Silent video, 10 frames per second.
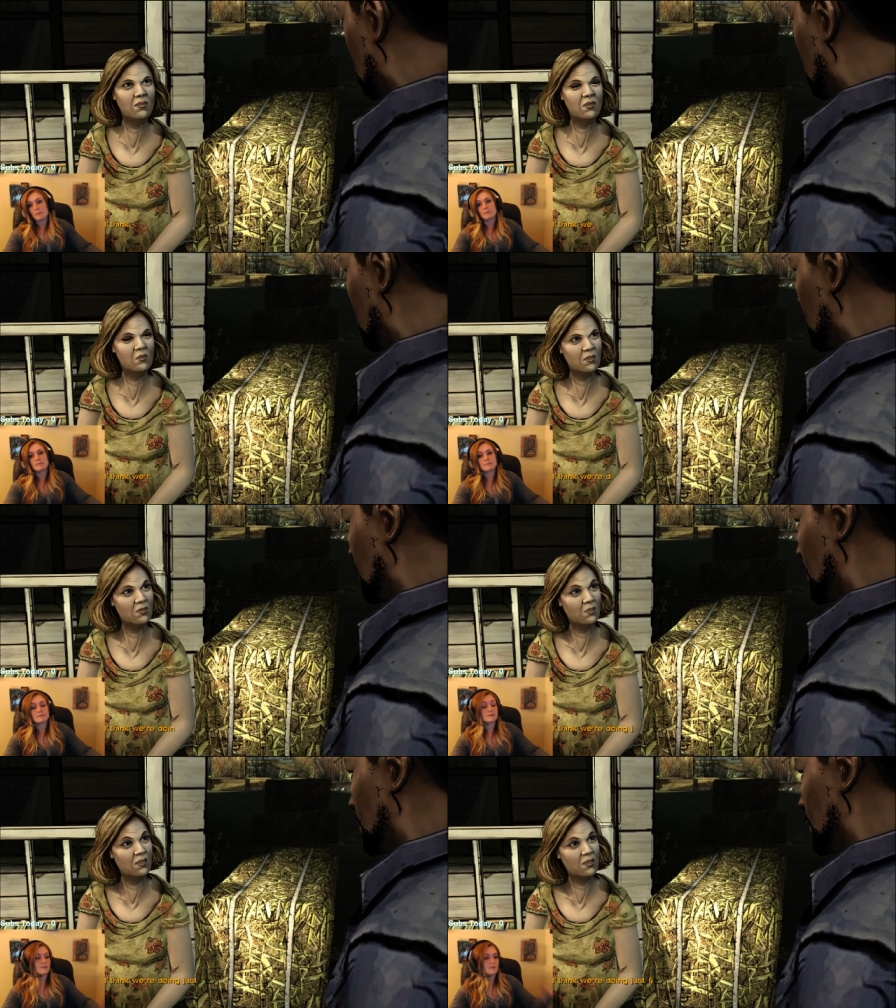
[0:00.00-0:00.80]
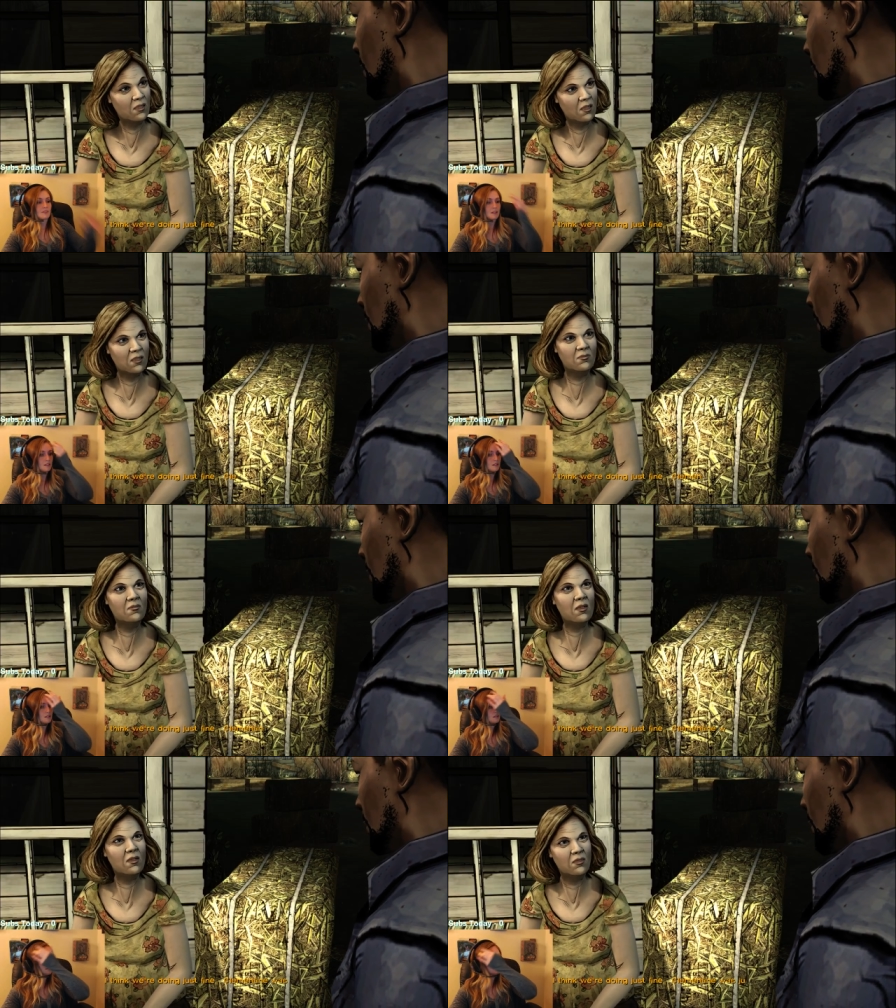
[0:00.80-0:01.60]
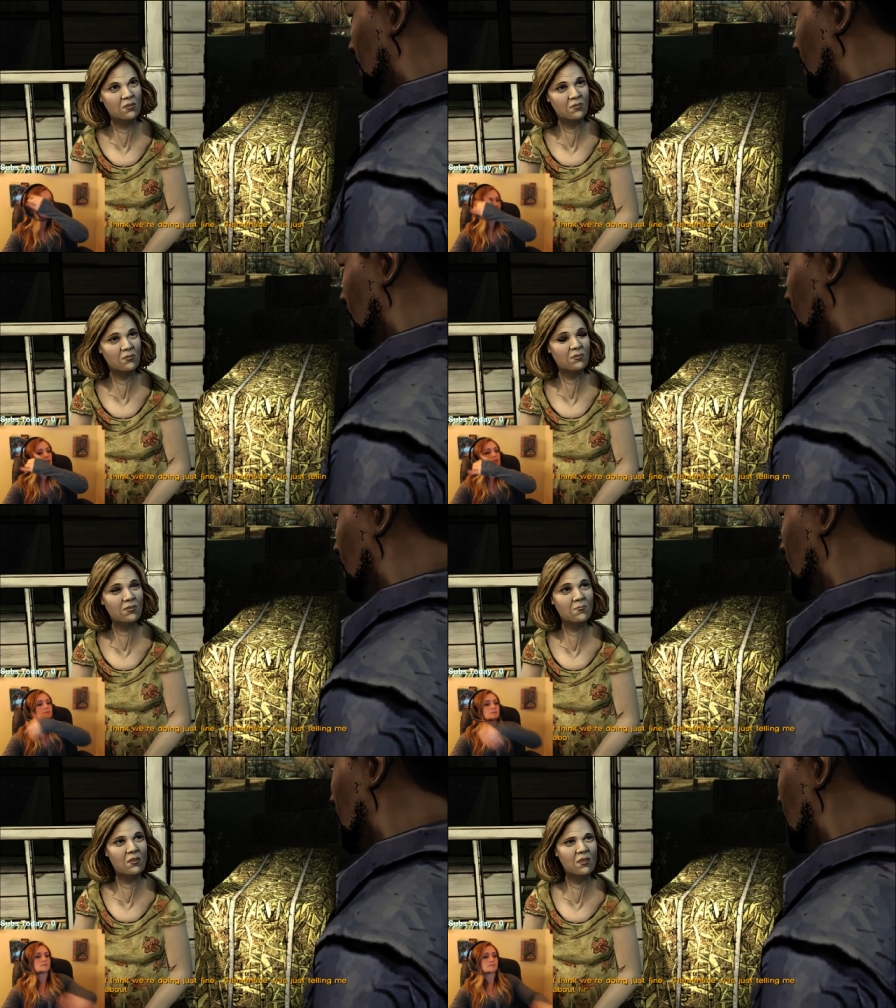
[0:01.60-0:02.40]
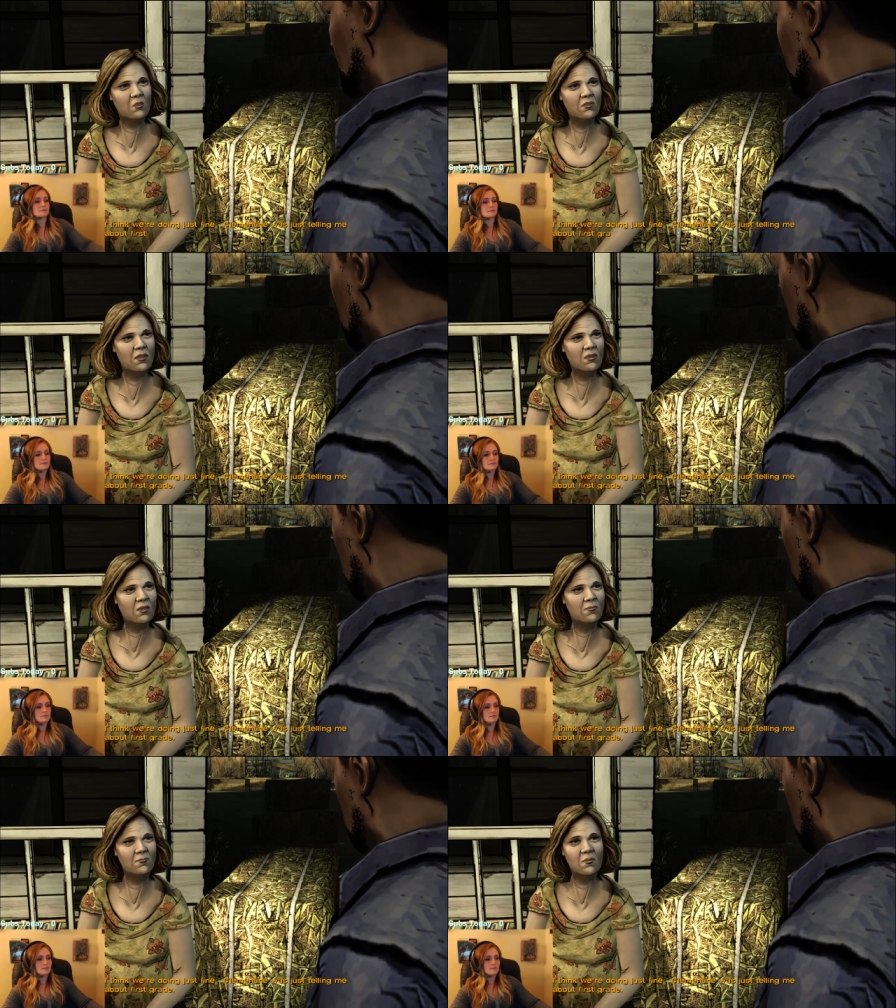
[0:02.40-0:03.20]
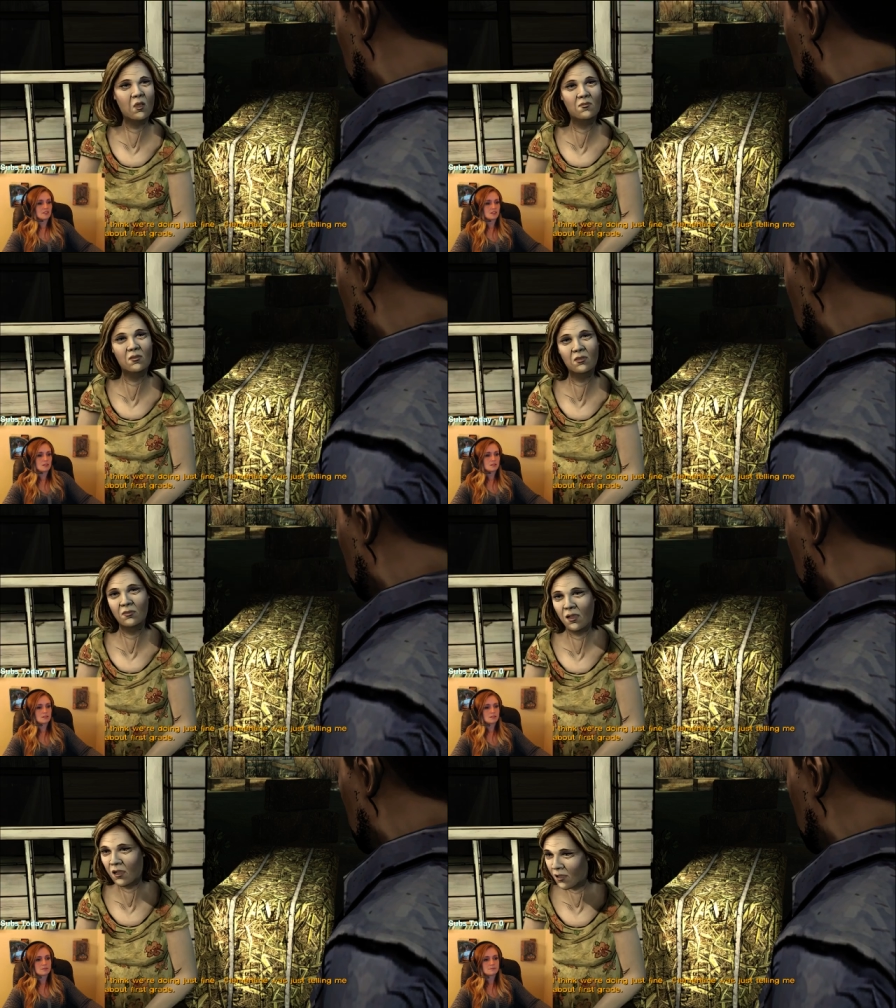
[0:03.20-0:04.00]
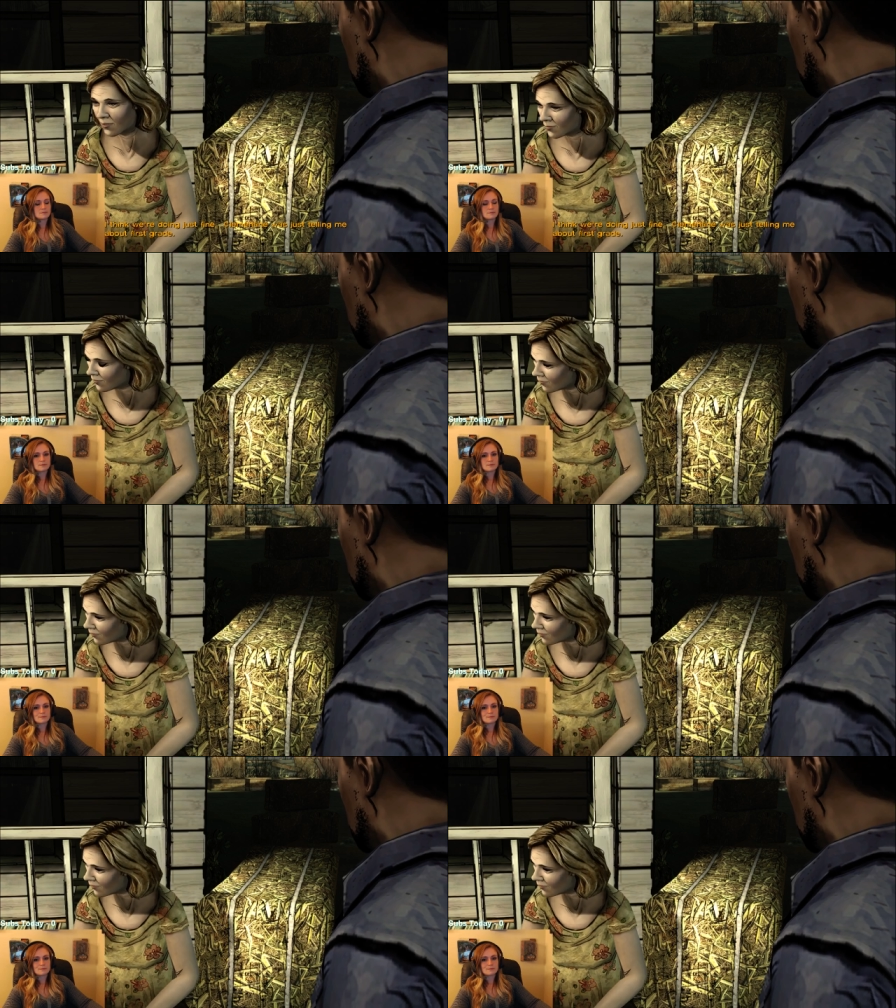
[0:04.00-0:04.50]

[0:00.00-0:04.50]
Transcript: I think we're doing just fine. Clementine was just telling me about first grade.